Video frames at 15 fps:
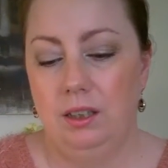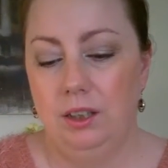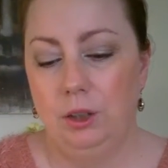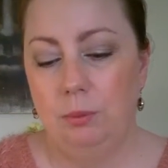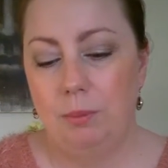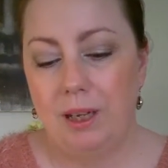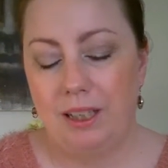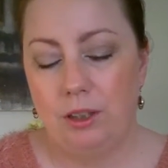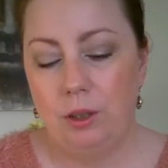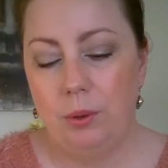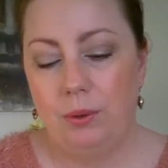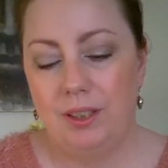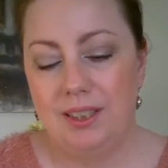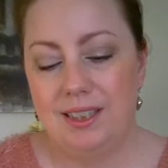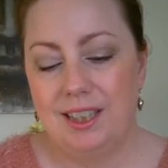you might
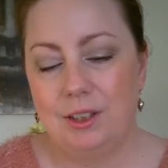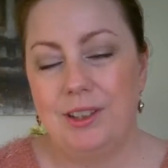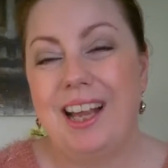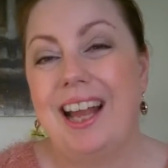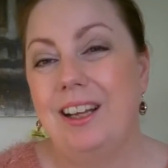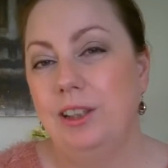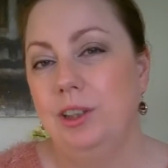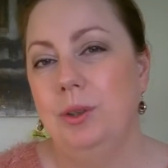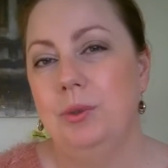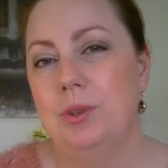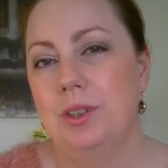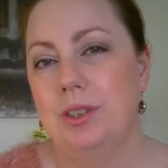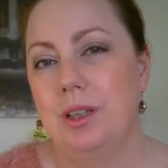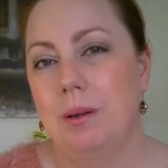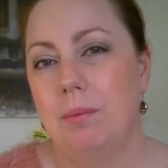notice that you can't
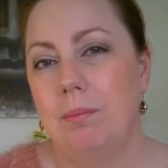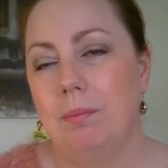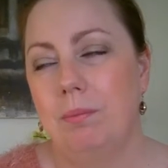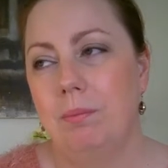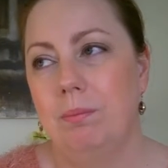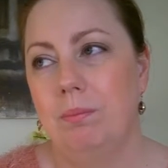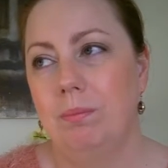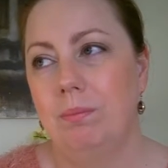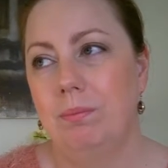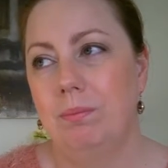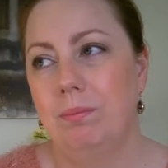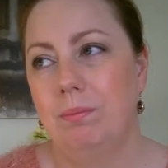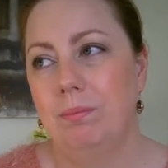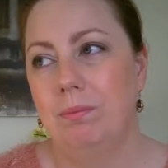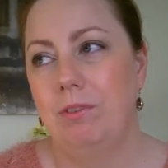use them
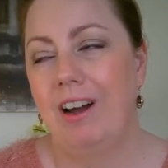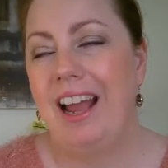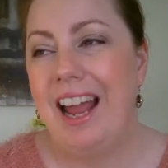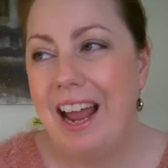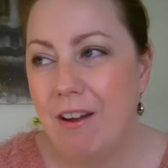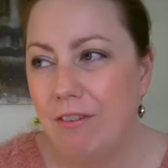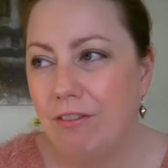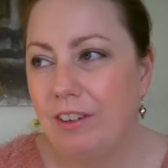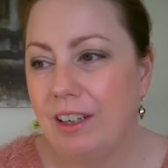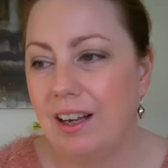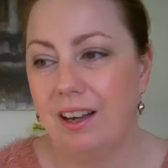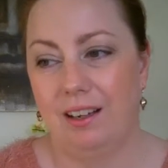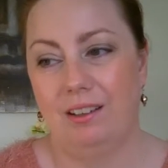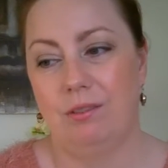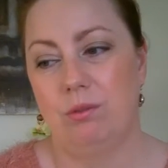for every
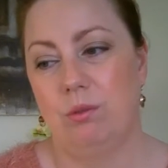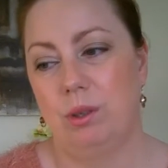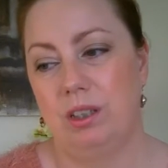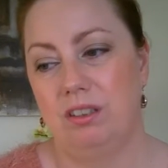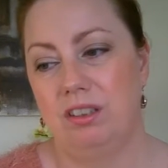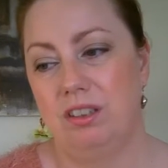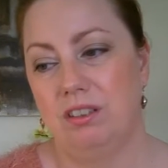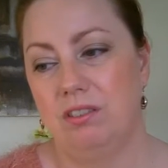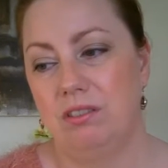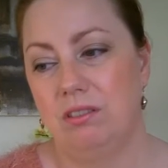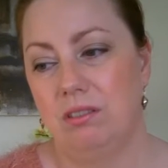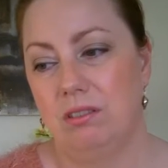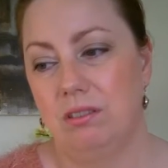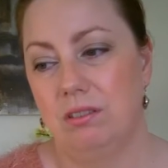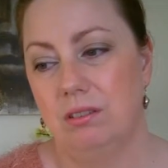kind of question.
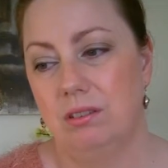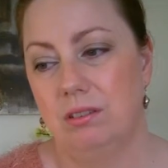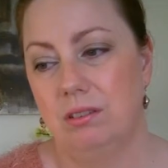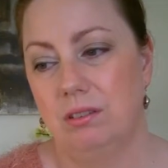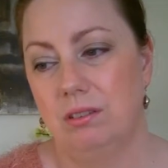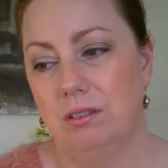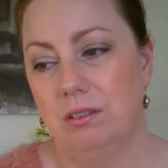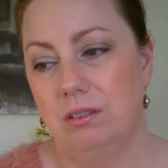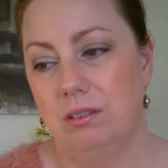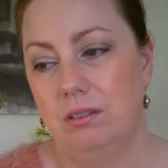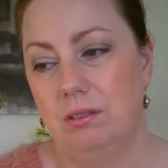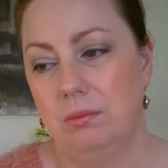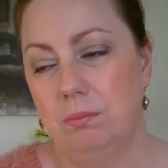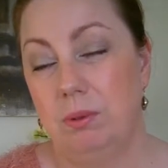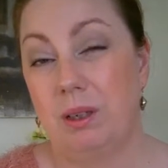
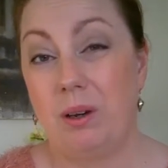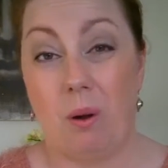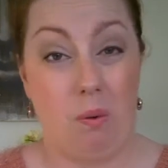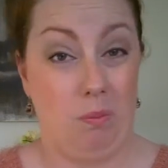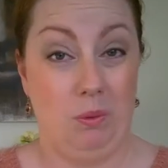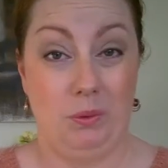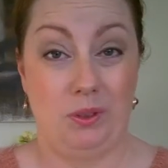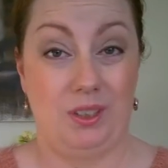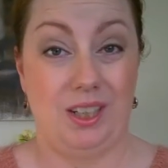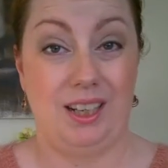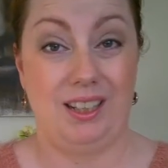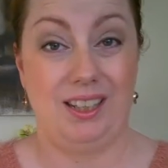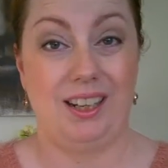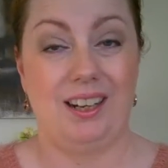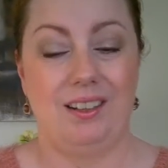But almost
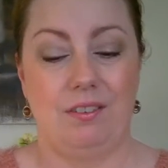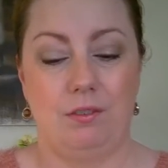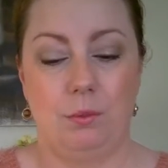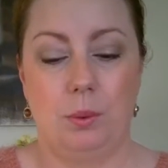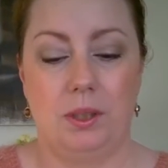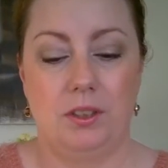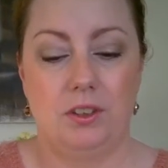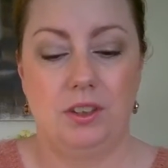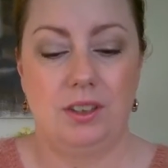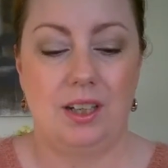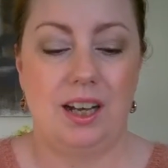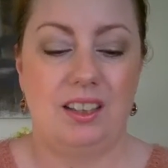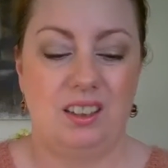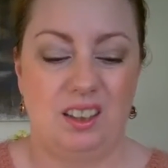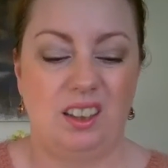any kind of question,
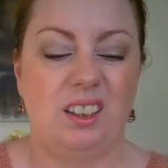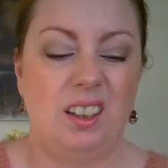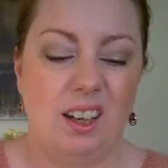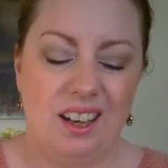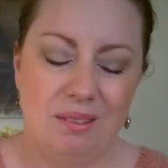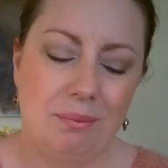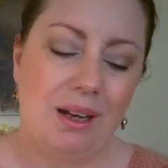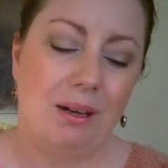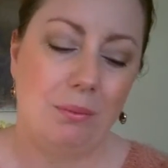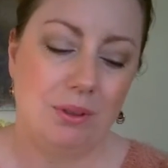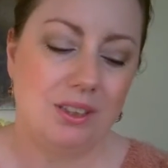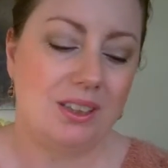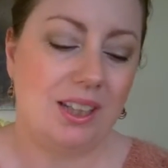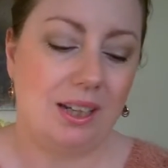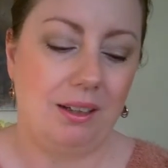I think. I
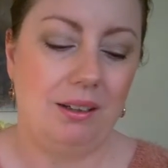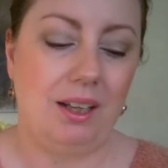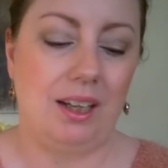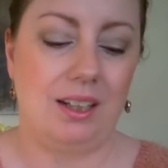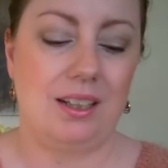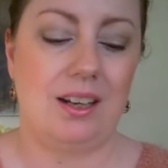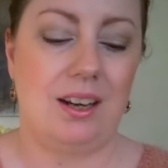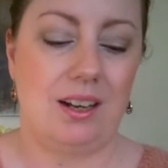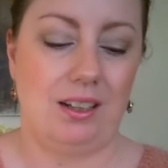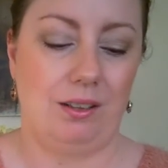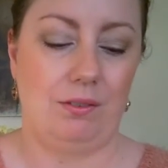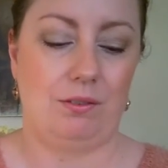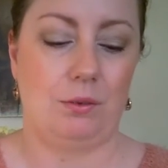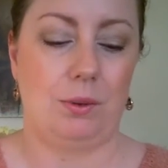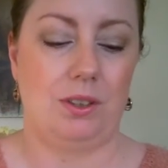would say any kind
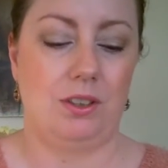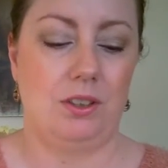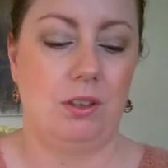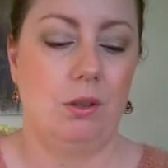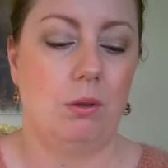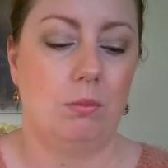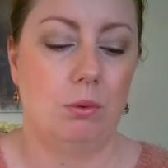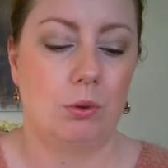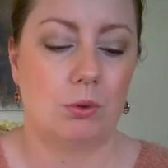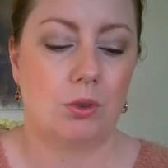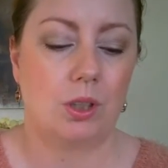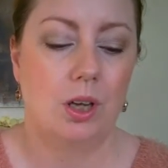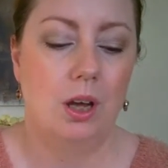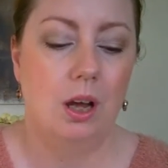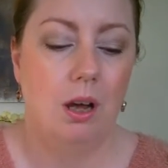of question almost.
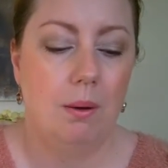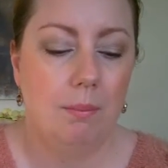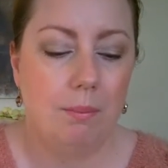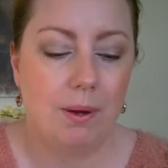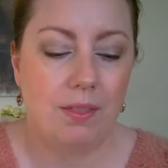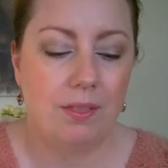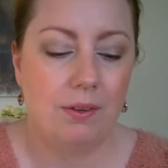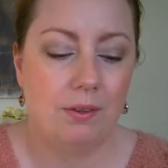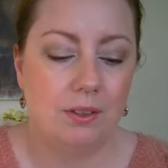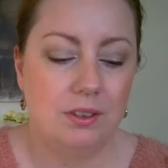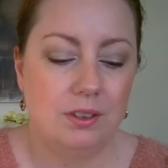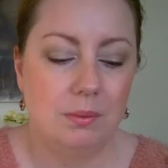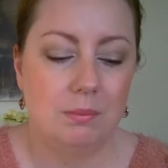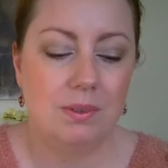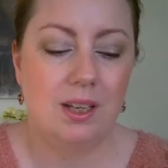But there are
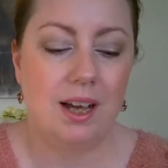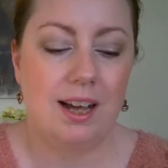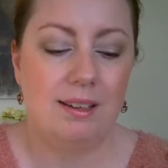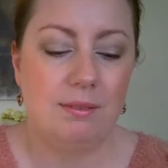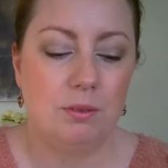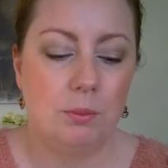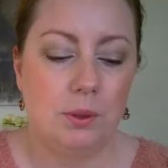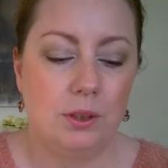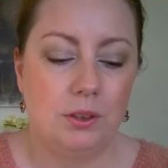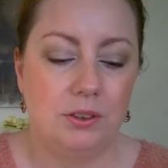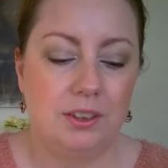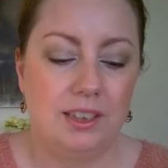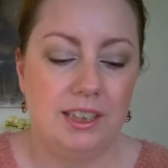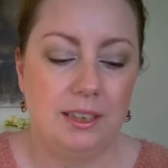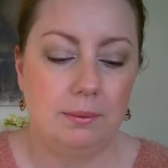some times where you
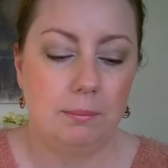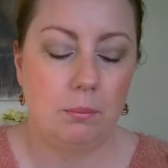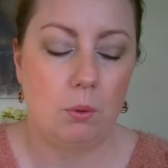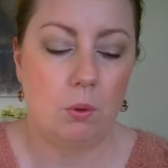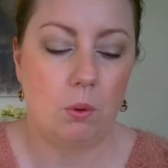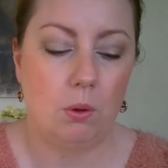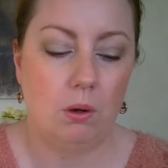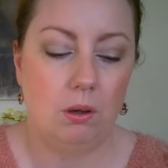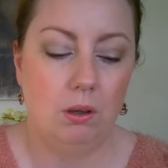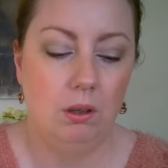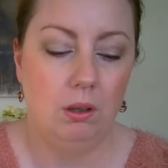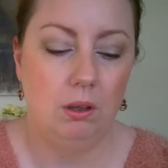need more,